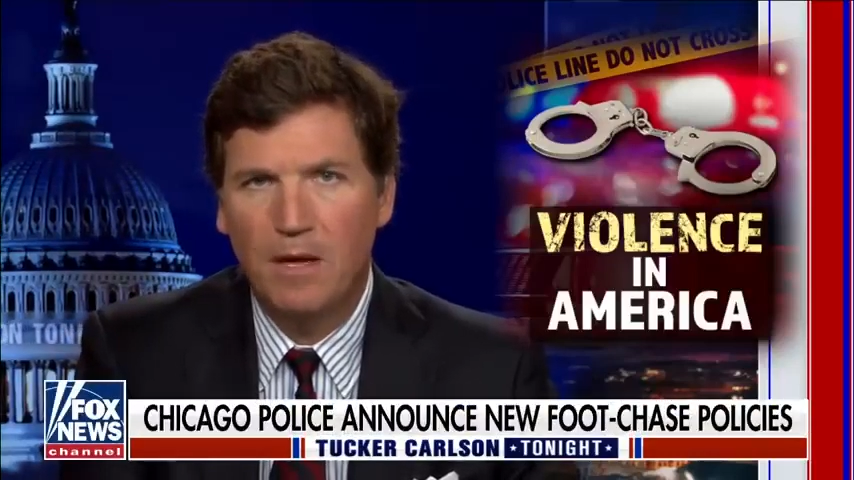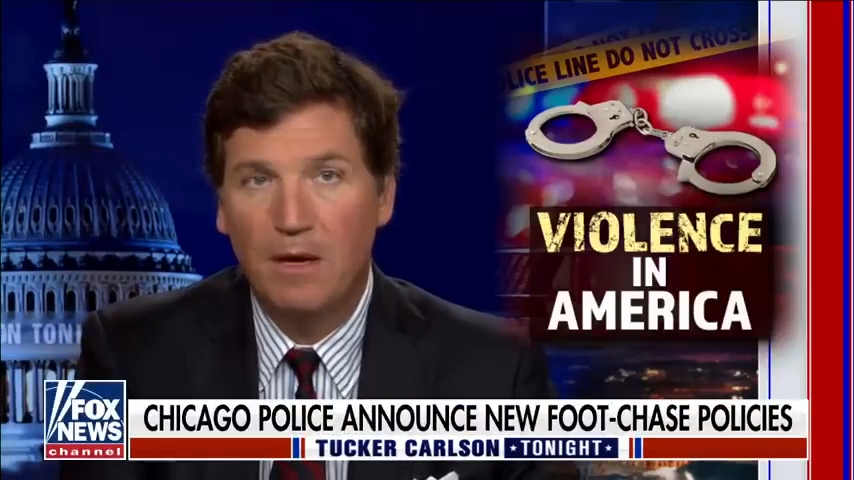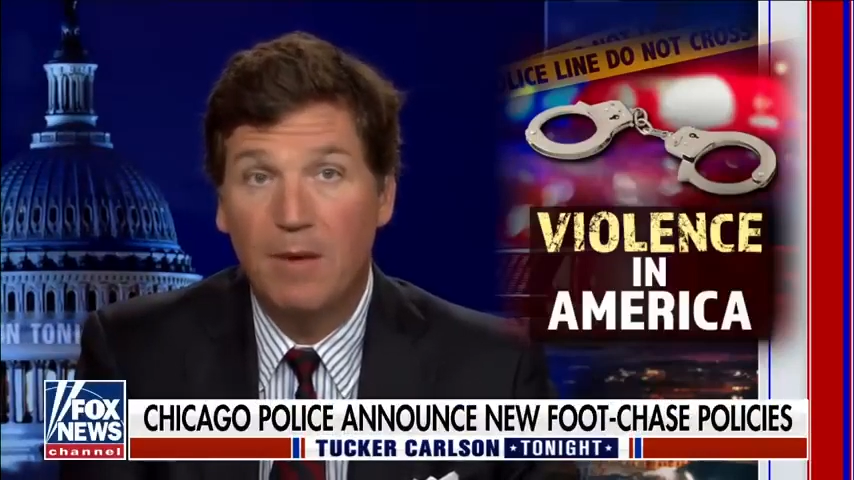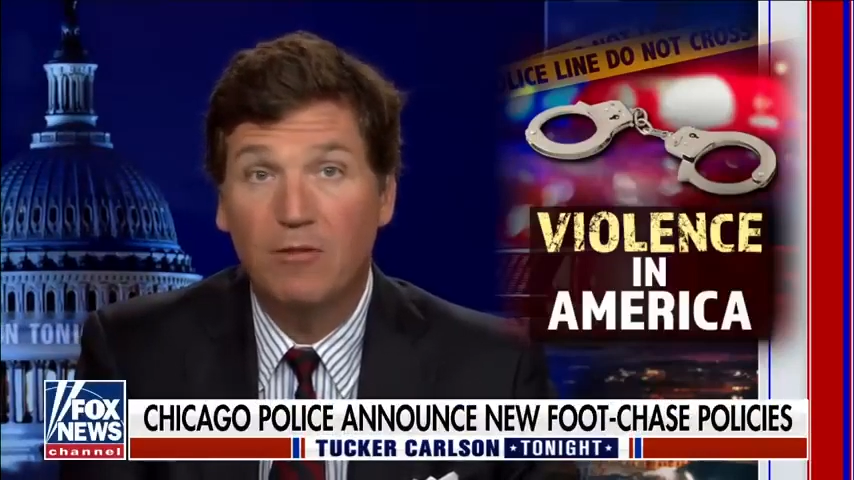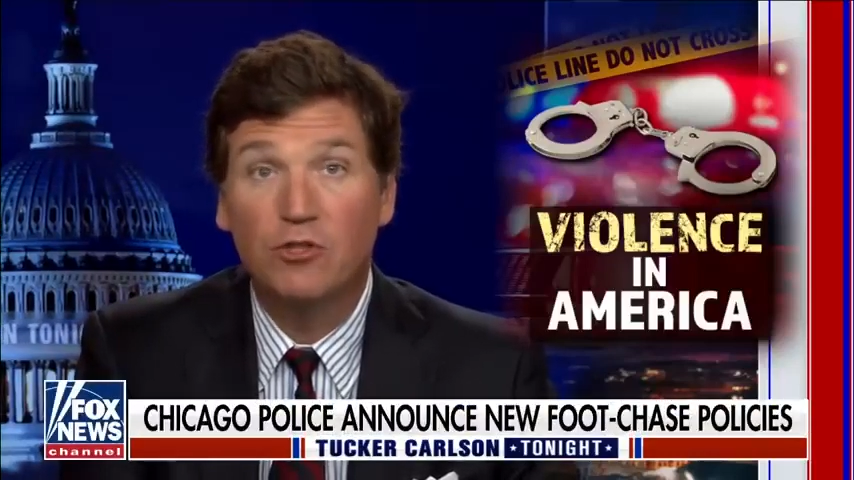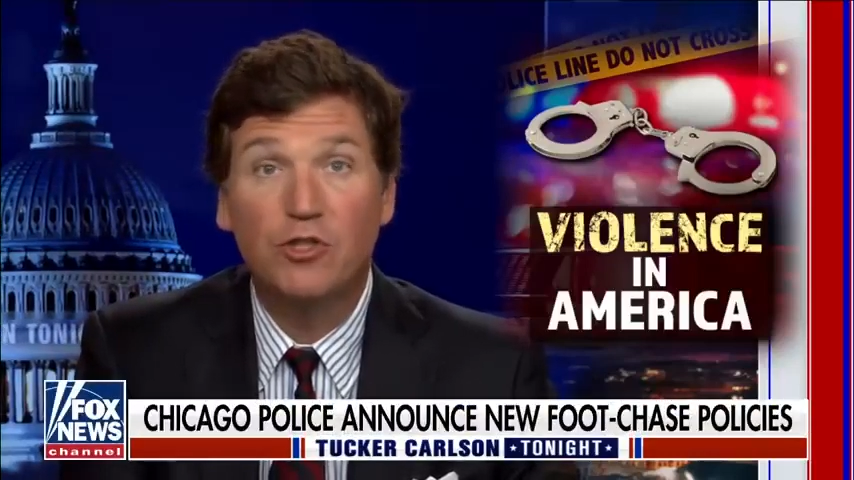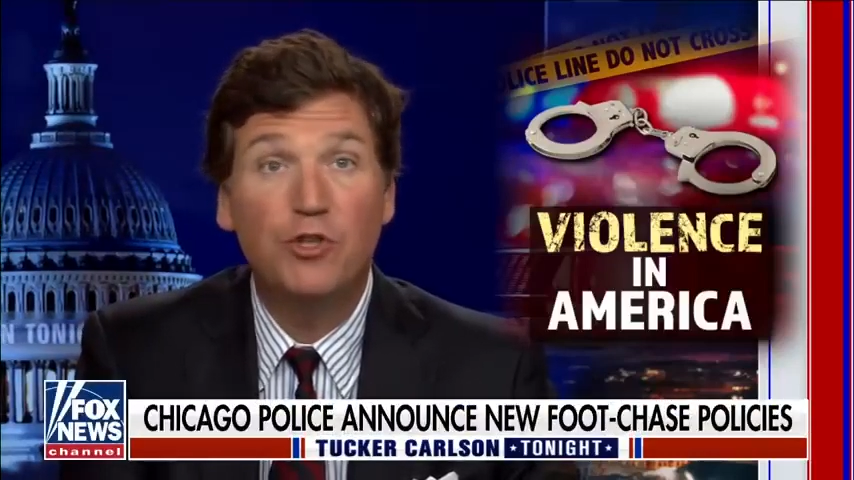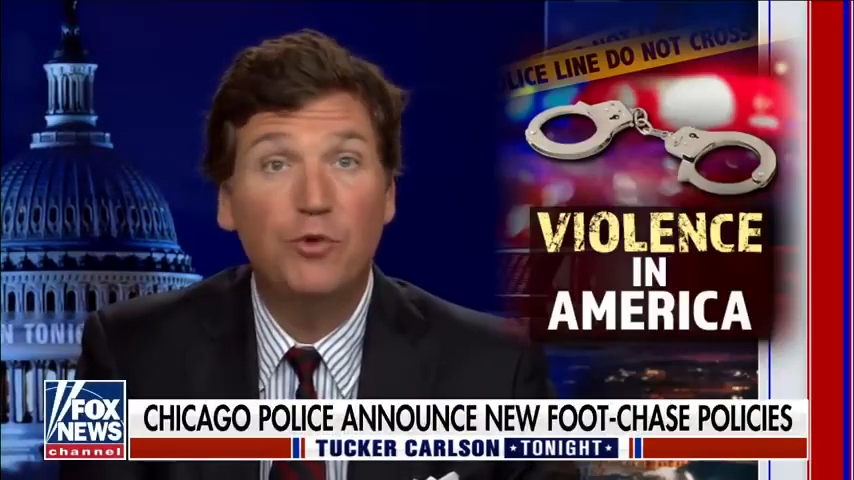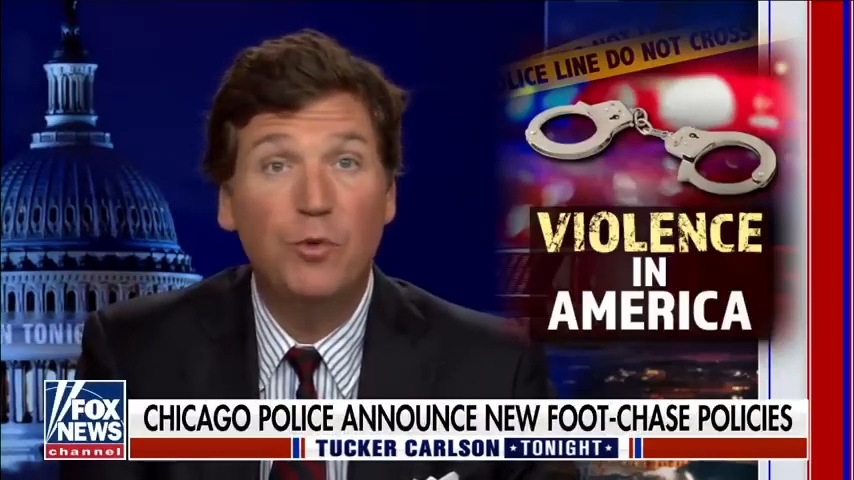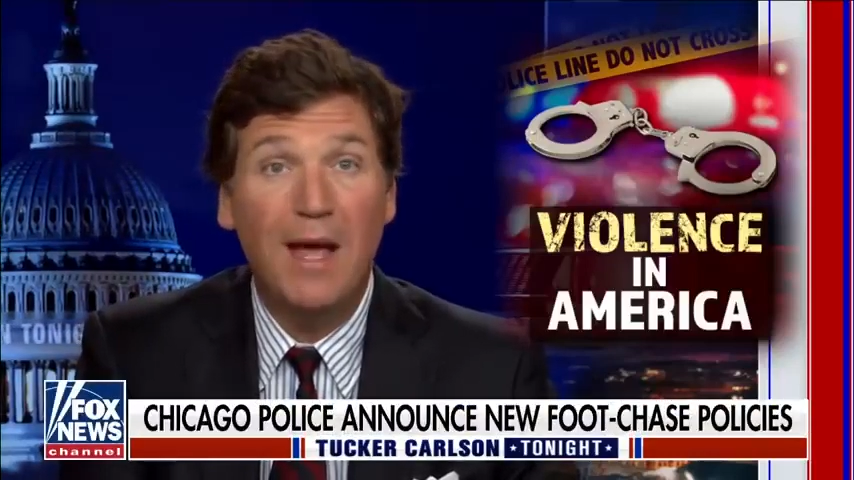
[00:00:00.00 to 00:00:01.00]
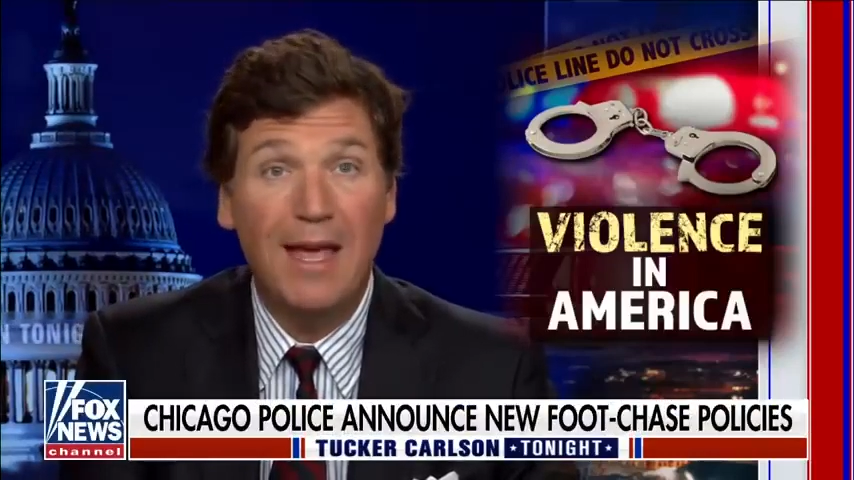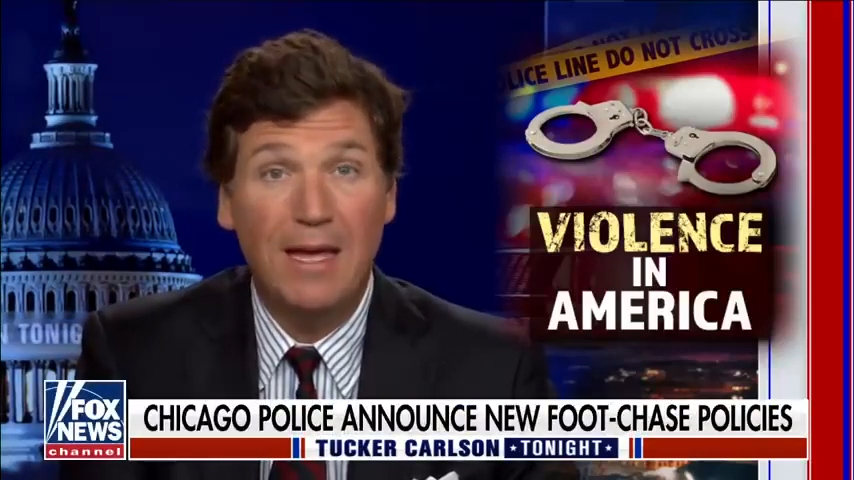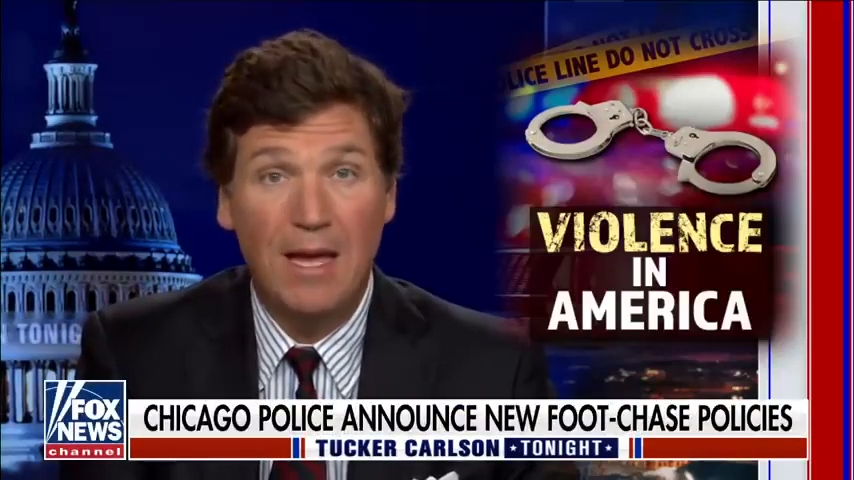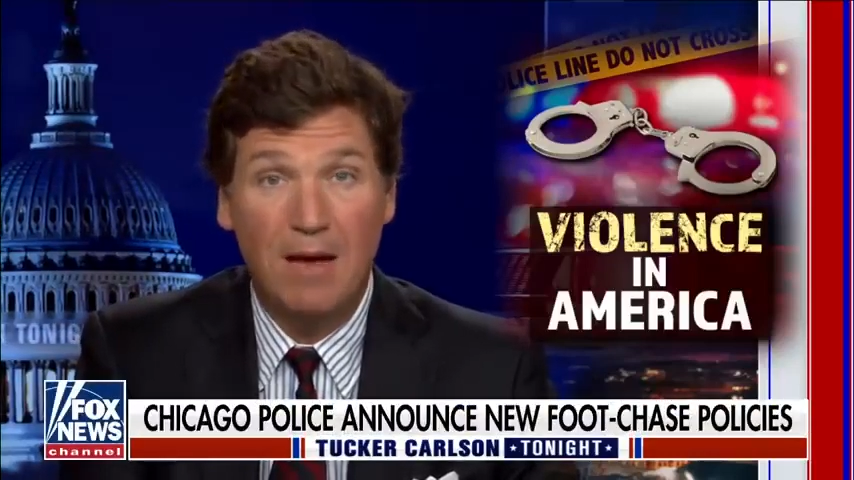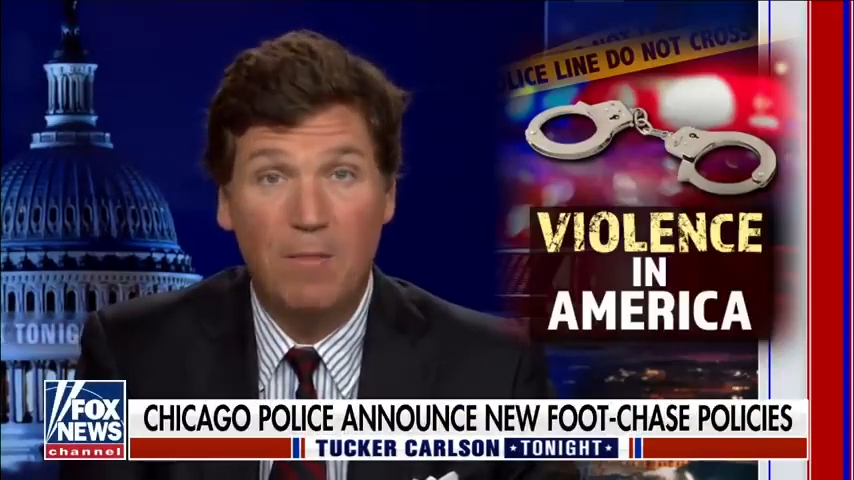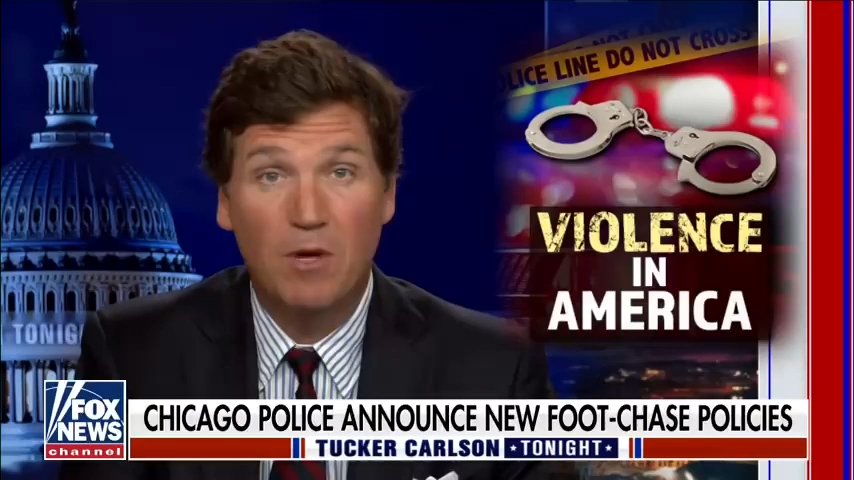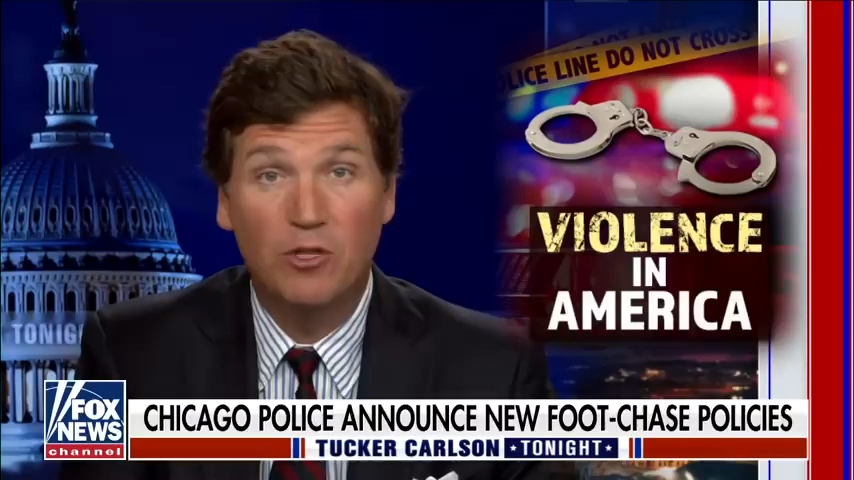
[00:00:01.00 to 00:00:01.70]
at about 2 a.m.